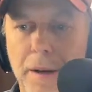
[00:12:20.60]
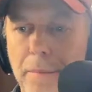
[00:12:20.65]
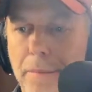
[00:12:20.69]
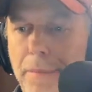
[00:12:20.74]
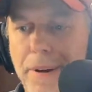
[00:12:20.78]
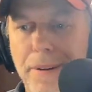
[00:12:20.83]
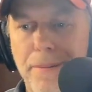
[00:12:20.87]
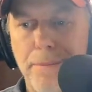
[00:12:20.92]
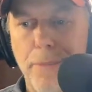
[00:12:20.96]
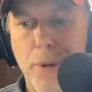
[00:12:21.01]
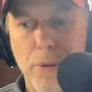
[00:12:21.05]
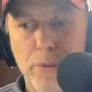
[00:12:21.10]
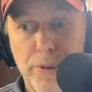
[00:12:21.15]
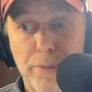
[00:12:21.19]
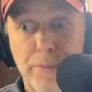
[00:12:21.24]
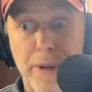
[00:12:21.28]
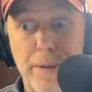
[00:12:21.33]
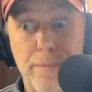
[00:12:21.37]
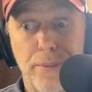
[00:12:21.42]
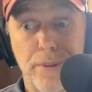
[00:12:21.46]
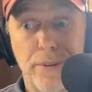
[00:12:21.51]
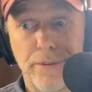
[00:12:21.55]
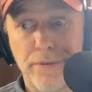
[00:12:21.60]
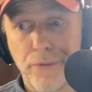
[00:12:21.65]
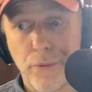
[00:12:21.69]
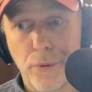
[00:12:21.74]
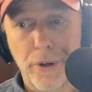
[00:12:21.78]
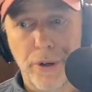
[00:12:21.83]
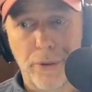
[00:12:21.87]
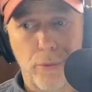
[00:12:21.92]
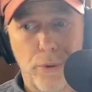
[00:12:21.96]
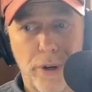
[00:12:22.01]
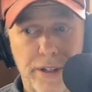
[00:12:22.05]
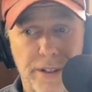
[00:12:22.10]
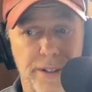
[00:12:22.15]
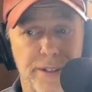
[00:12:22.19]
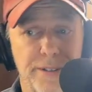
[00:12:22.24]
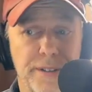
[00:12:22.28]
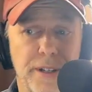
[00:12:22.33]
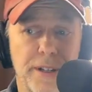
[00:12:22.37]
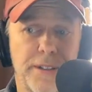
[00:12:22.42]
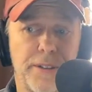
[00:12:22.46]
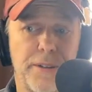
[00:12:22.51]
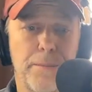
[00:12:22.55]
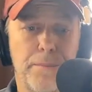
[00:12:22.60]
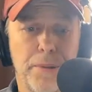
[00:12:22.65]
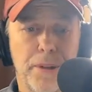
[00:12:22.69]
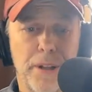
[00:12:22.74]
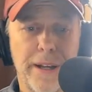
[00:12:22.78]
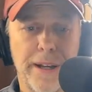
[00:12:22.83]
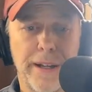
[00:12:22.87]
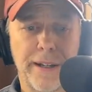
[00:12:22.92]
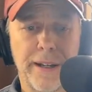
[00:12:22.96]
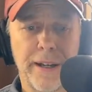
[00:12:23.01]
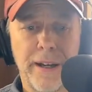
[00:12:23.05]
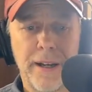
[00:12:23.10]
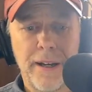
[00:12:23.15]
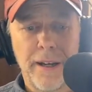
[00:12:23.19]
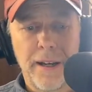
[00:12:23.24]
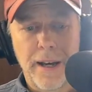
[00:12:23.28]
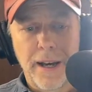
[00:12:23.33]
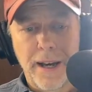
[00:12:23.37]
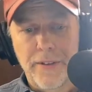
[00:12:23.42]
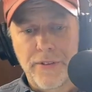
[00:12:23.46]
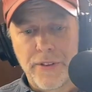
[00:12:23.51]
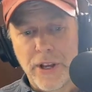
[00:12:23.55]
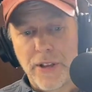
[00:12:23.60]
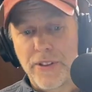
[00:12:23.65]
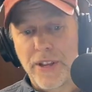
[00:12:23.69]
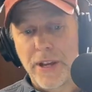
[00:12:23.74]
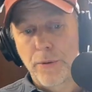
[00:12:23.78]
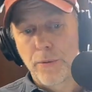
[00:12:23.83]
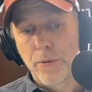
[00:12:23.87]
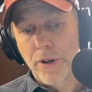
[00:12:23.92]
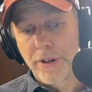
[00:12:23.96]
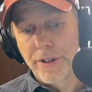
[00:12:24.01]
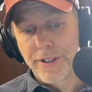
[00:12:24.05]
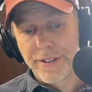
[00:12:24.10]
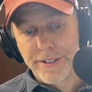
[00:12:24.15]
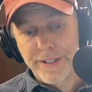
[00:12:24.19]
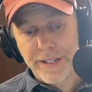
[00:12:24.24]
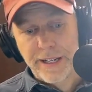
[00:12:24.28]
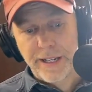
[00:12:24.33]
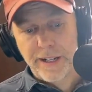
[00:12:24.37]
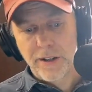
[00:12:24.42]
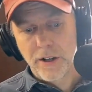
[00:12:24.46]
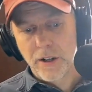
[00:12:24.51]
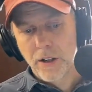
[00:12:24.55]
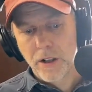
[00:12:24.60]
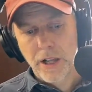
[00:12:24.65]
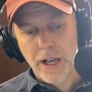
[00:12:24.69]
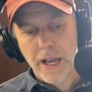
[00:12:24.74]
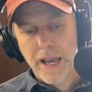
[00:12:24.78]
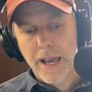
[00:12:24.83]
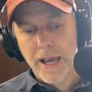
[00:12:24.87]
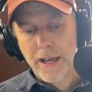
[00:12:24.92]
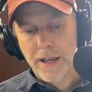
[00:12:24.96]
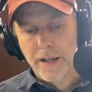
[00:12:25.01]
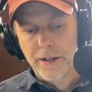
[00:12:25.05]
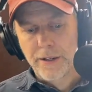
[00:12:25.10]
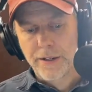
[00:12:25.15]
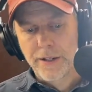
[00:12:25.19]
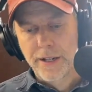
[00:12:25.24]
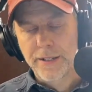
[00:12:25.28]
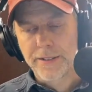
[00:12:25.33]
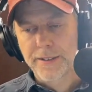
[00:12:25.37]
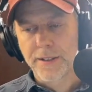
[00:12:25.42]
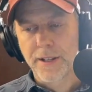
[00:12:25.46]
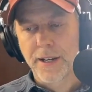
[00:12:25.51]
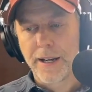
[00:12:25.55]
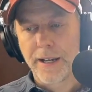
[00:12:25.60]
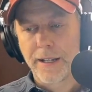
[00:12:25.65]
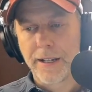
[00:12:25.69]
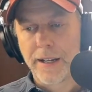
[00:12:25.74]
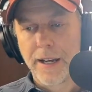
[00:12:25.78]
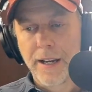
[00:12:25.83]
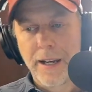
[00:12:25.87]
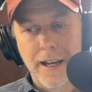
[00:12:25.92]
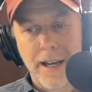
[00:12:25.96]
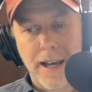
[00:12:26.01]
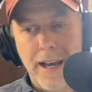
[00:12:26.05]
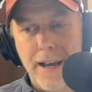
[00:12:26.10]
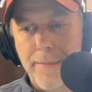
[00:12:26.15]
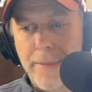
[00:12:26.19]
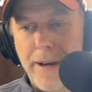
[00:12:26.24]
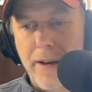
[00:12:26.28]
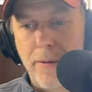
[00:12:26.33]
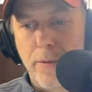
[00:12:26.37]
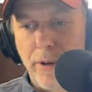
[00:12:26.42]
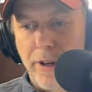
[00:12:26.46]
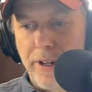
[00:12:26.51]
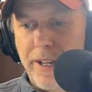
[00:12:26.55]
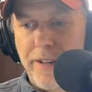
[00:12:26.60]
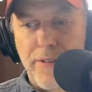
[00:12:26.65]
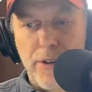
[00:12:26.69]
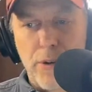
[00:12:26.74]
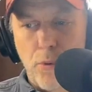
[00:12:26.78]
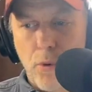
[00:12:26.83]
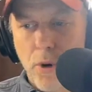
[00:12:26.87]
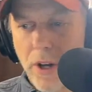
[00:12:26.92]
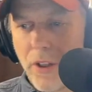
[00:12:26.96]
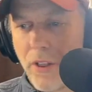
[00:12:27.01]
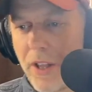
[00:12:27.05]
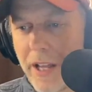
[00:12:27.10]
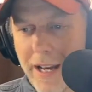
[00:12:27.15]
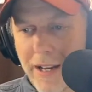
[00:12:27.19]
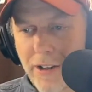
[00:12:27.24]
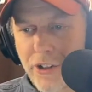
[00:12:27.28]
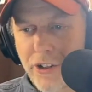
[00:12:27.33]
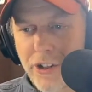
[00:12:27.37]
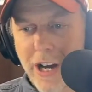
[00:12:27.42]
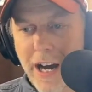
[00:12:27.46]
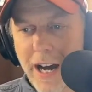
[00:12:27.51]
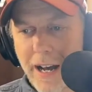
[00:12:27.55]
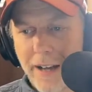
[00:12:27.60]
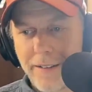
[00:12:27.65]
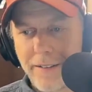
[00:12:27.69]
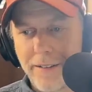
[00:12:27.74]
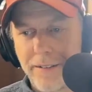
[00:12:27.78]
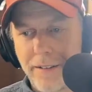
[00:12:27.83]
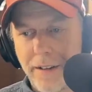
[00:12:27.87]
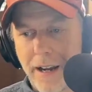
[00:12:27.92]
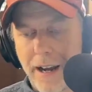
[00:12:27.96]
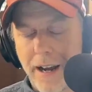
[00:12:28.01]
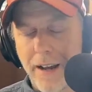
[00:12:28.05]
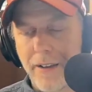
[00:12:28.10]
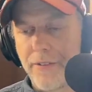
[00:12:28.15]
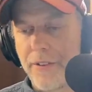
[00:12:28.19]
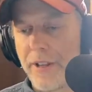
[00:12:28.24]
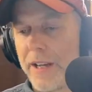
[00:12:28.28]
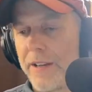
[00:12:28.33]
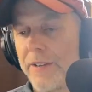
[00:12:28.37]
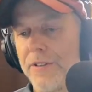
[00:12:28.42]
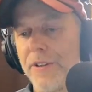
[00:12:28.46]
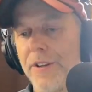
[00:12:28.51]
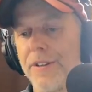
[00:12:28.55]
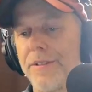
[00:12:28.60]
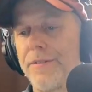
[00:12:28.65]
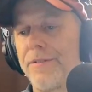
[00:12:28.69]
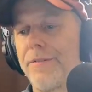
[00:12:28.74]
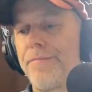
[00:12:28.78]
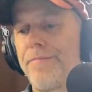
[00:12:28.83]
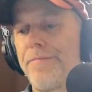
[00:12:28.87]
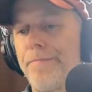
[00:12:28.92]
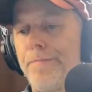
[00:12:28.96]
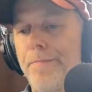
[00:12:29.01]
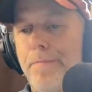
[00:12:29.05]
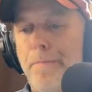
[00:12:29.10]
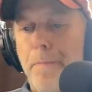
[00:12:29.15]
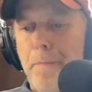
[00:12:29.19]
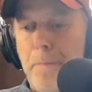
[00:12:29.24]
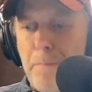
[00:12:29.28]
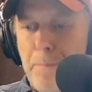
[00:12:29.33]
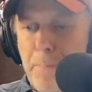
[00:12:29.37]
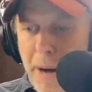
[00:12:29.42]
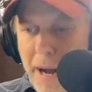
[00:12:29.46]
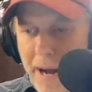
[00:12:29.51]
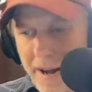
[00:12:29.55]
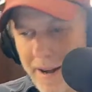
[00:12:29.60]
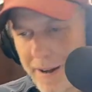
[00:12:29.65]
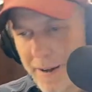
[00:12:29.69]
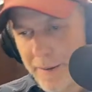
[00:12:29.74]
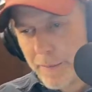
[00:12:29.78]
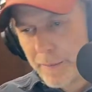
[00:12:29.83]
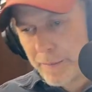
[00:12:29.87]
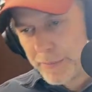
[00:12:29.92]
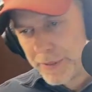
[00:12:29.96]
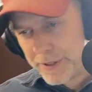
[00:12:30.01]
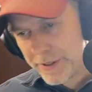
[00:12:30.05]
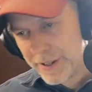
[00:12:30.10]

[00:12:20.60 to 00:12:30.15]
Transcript: but most people avoid Wendy's like the plague. And then they run a deal, and it's like, hey man, we're gonna give you one last shot, and they just bombed.